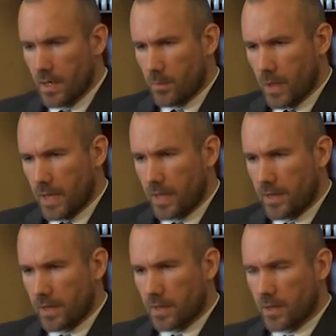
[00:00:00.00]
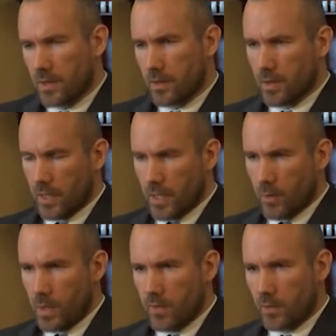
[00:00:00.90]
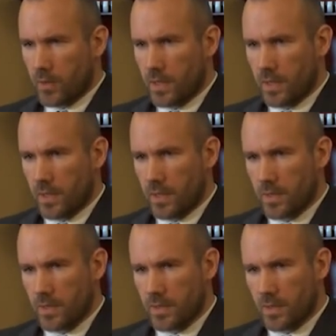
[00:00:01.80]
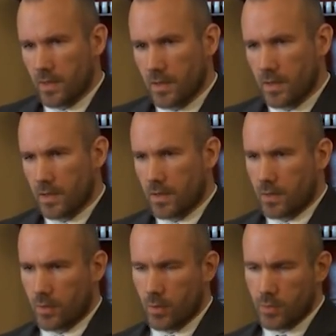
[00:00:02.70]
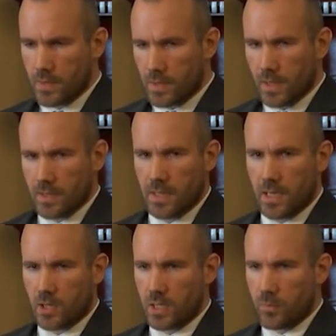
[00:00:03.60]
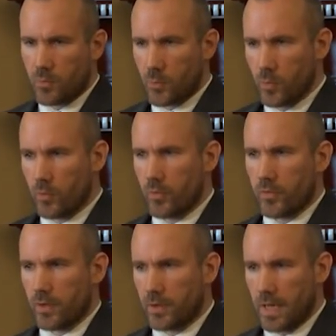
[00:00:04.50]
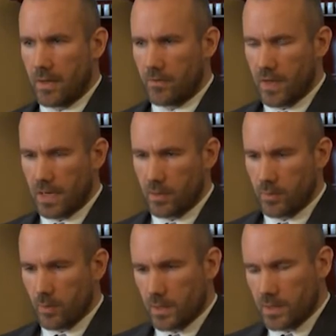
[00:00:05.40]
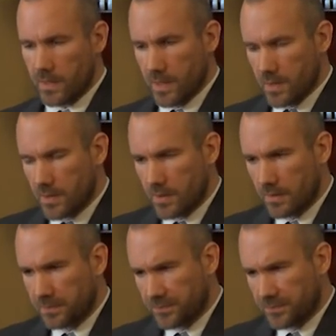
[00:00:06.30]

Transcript: But I think that another way of looking at it is that those things actually prove that that value exists.